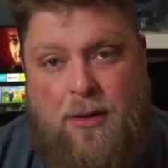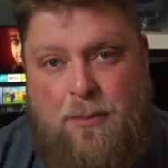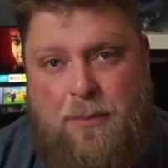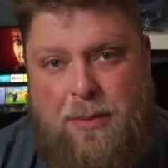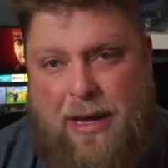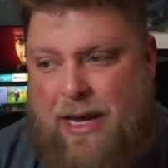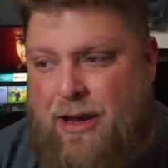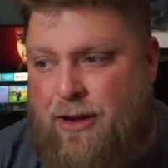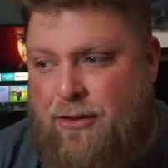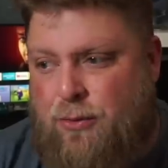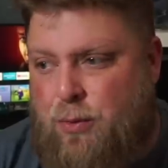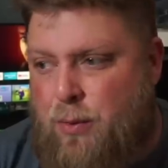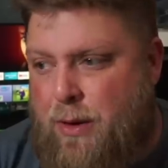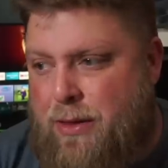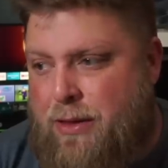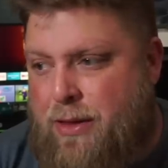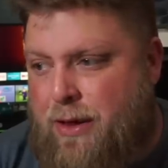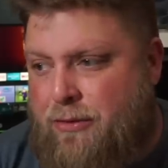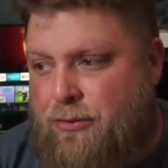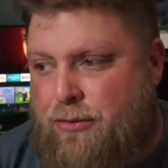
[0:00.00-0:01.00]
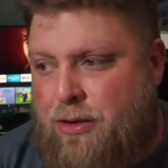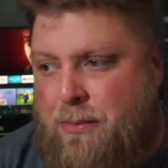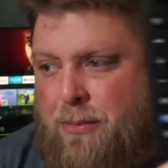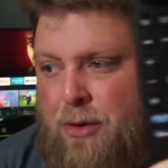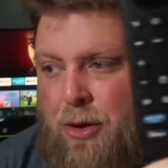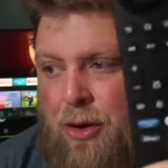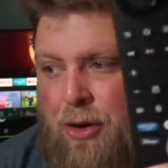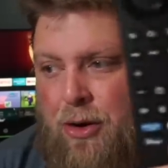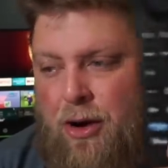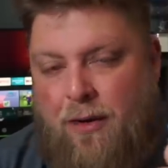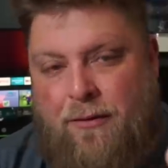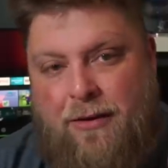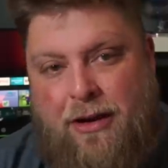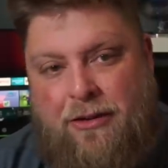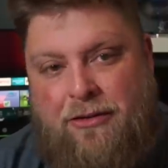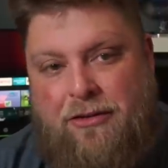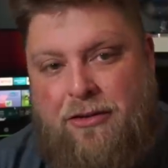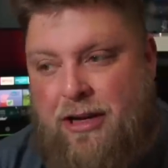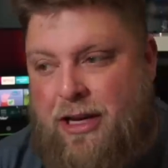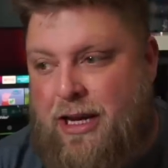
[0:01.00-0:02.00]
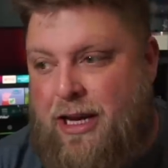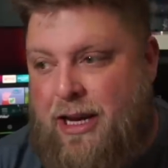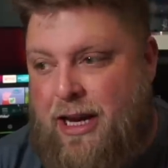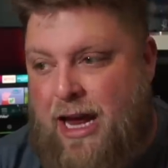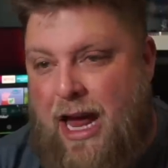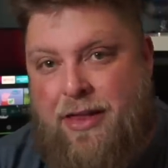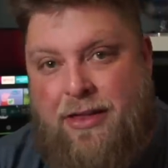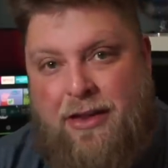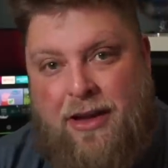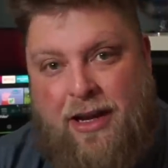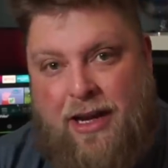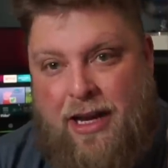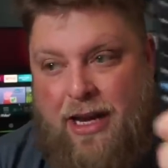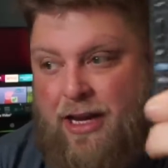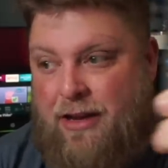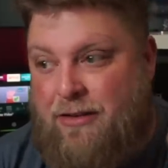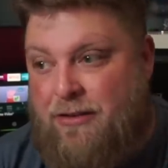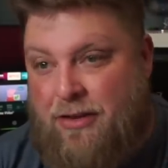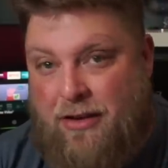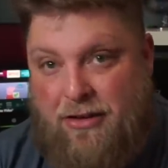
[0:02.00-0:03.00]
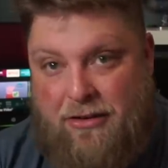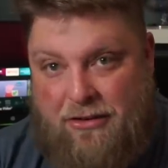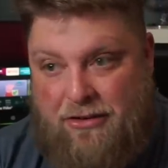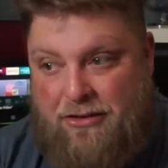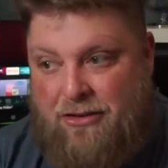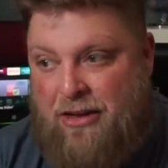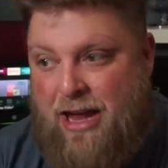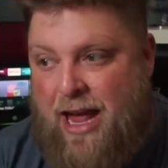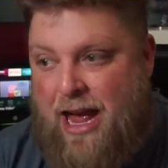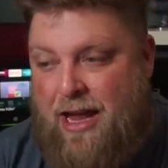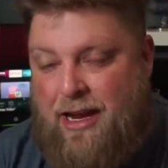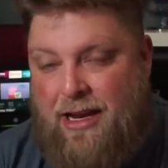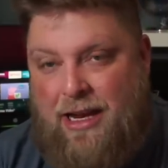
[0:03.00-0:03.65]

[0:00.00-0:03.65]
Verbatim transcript: because with this remote, obviously, you get the keys that's set.